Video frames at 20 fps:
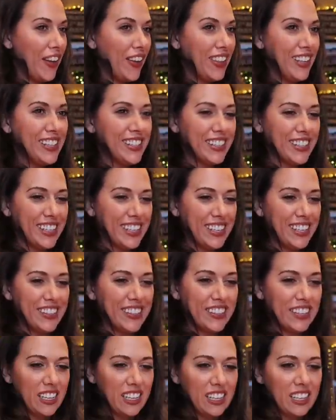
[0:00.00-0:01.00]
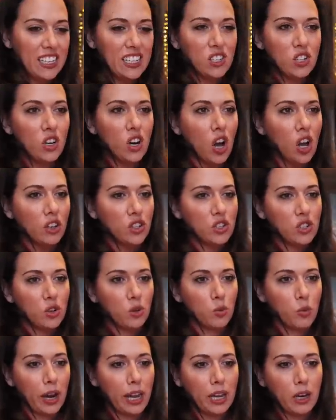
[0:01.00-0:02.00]
These are cute. These are
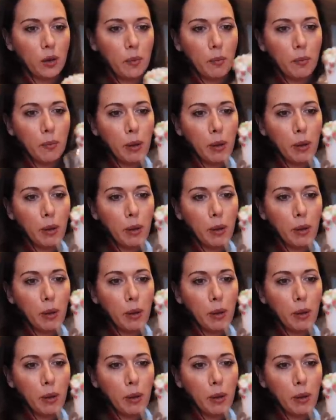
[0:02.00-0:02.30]
also red,